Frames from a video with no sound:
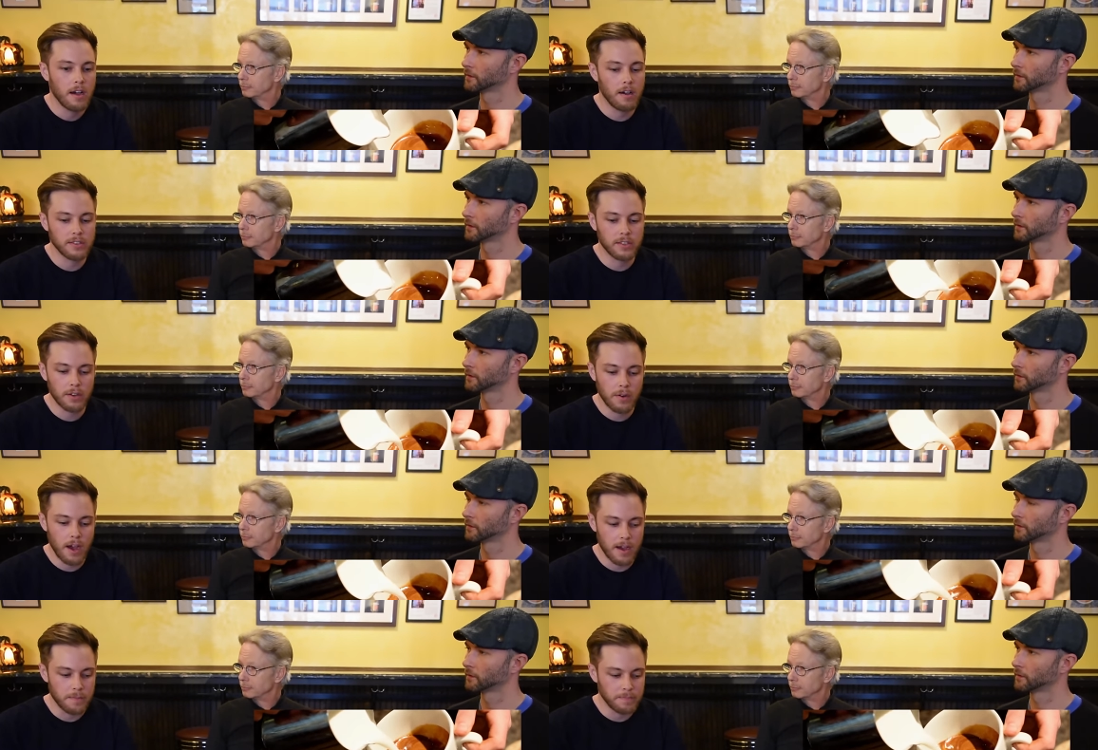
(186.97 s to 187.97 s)
Speaker 1: Also,
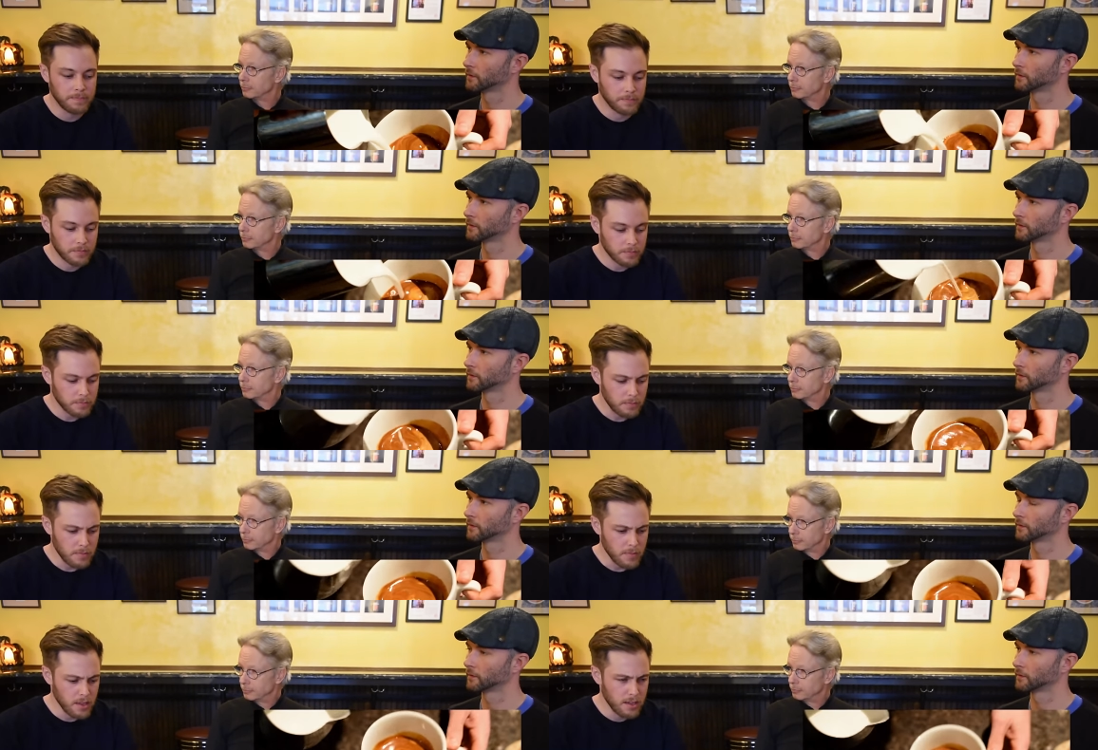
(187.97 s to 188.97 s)
um,
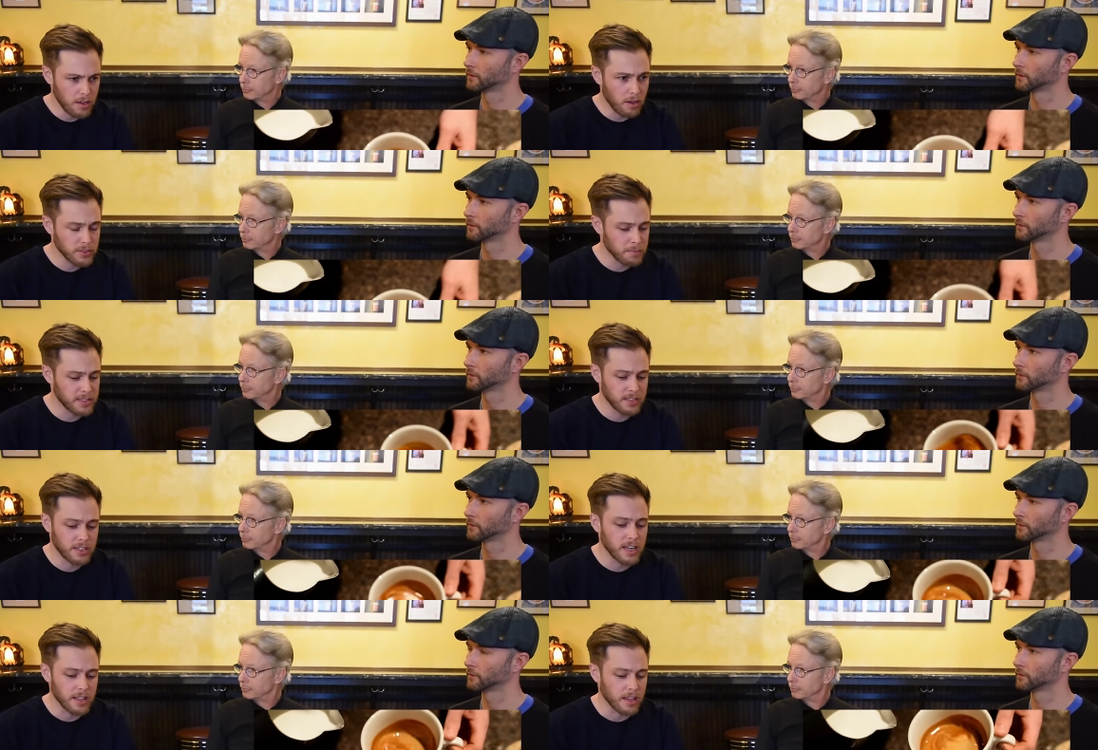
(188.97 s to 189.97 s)
also
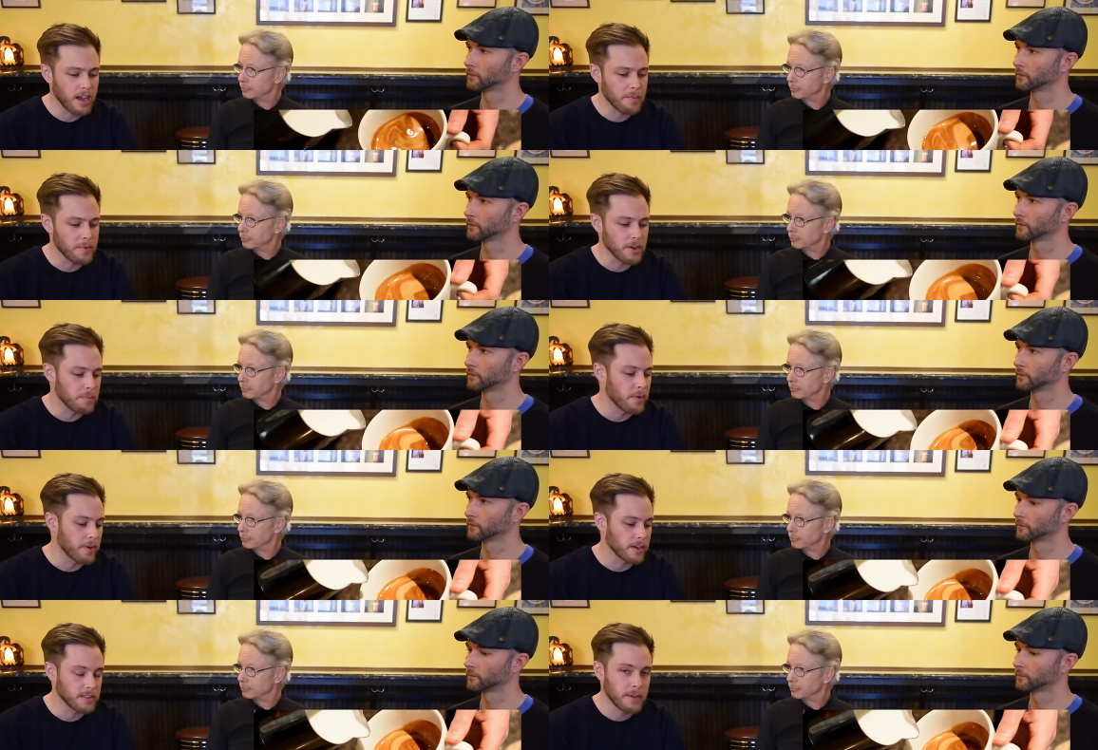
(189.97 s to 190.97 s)
positioning in the you're
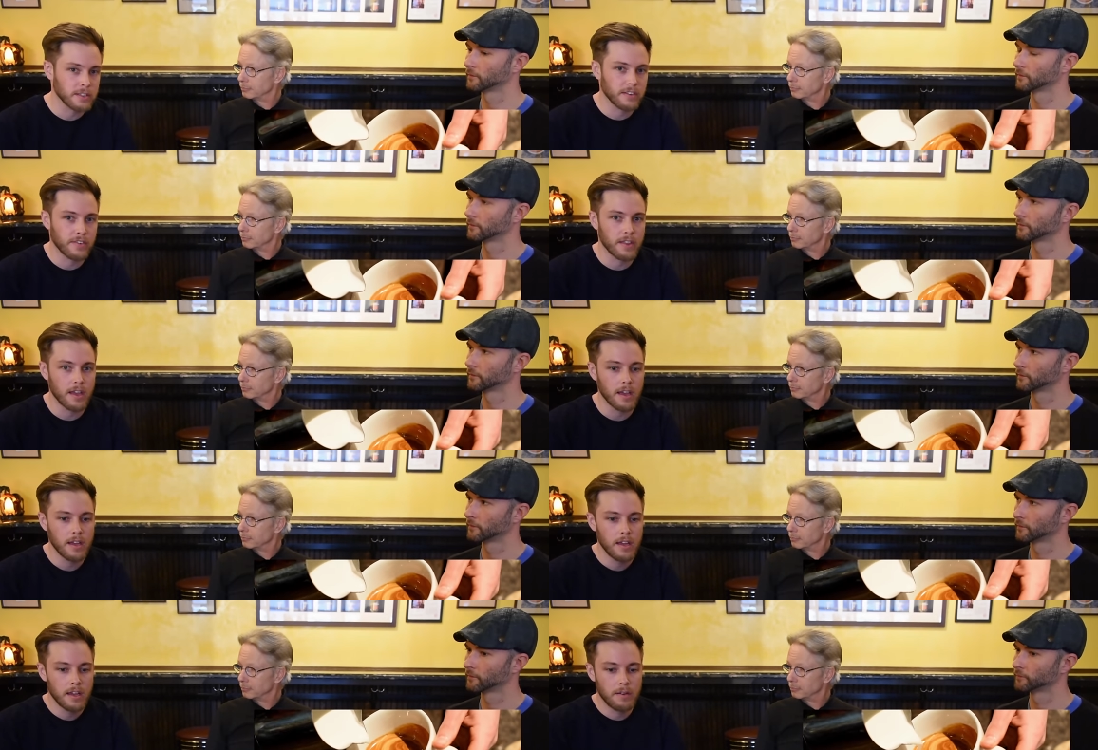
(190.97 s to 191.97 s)
pouring, especially for the
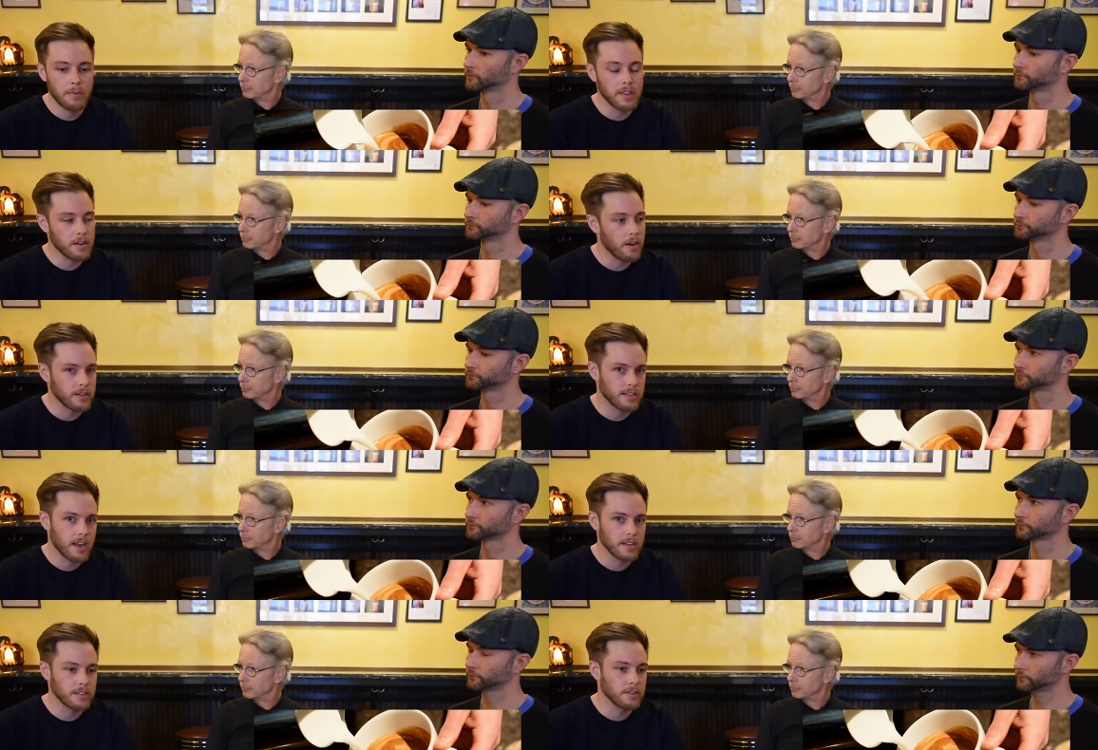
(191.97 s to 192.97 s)
wreath and hearts
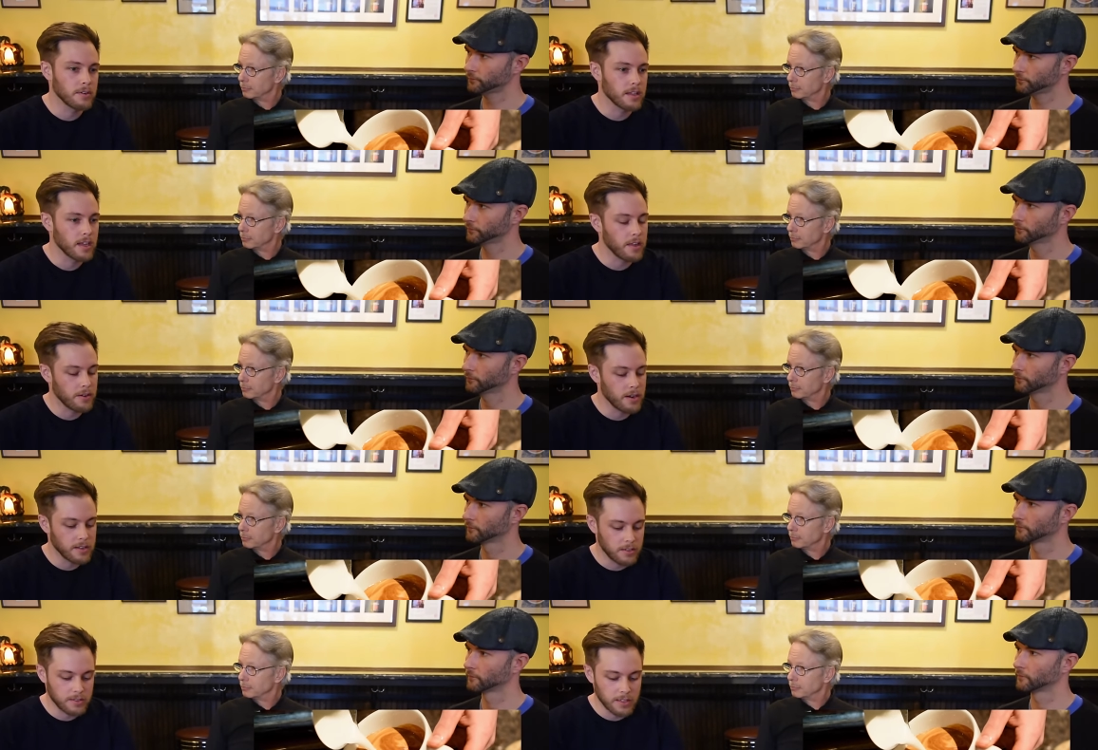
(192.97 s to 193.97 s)
that I do and the other
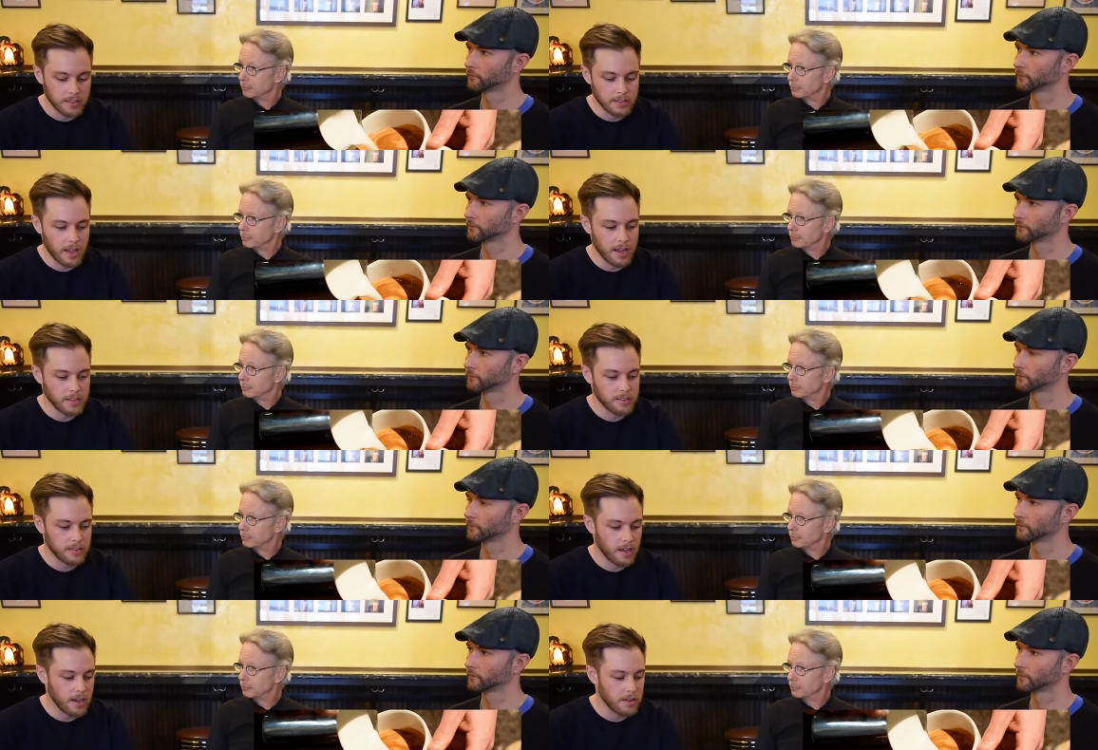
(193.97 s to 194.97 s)
interesting designs.
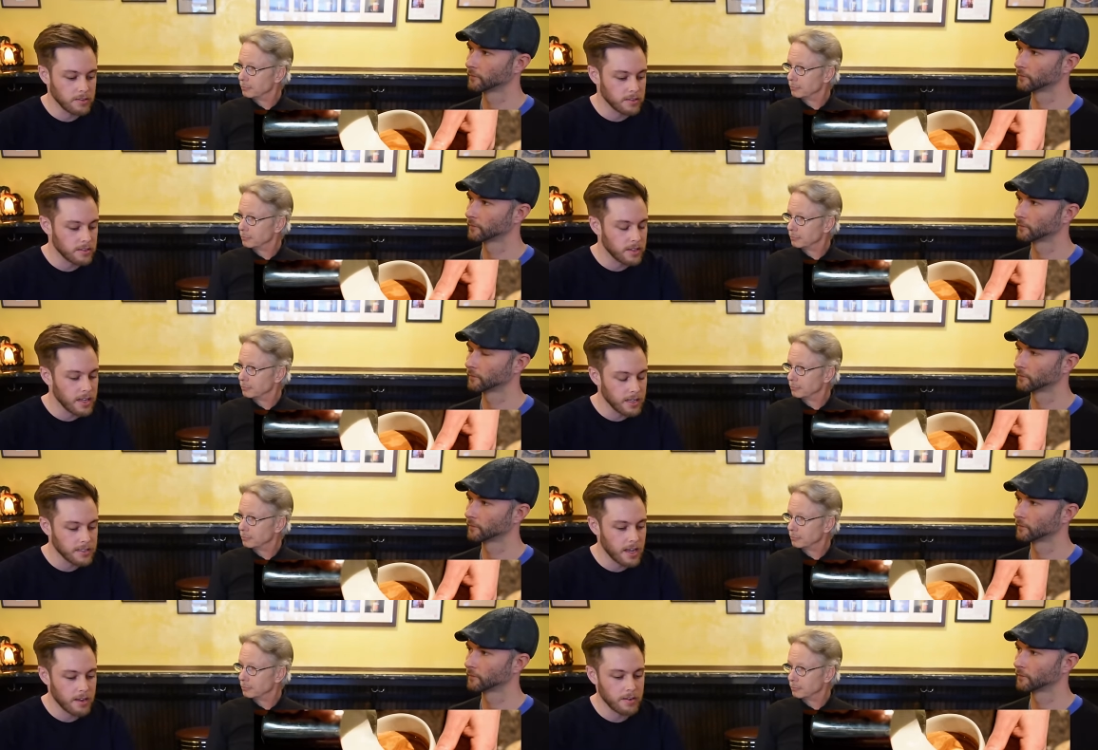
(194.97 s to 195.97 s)
Uh, just getting
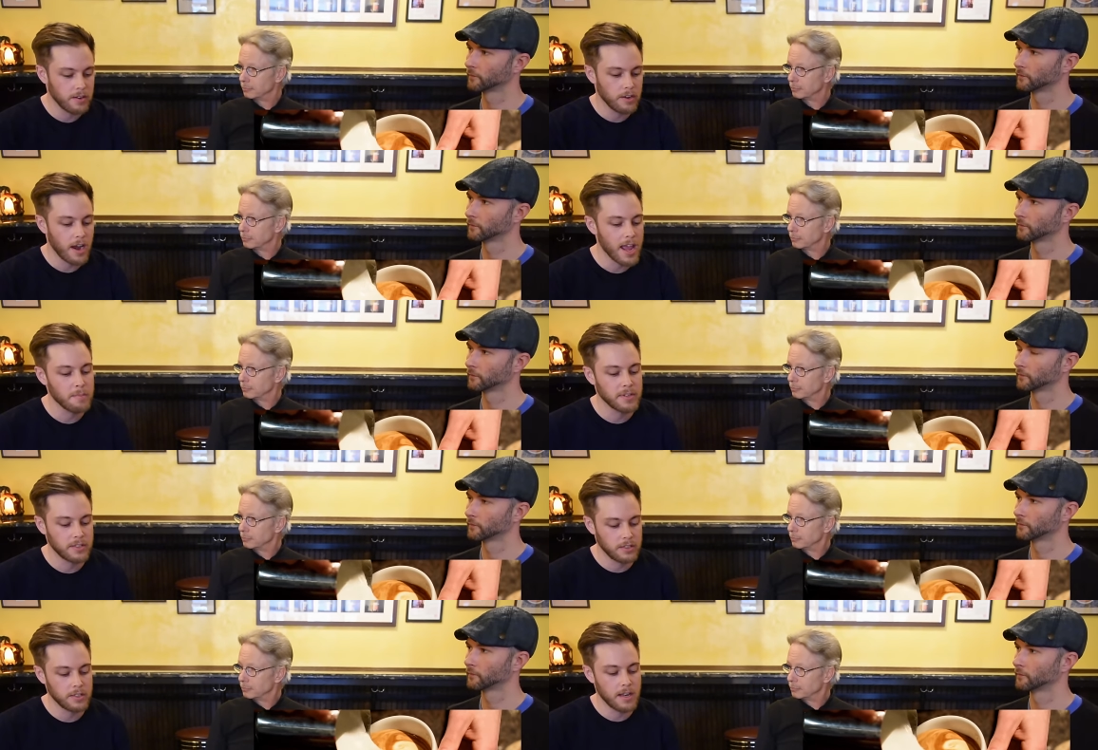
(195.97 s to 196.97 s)
down your hand position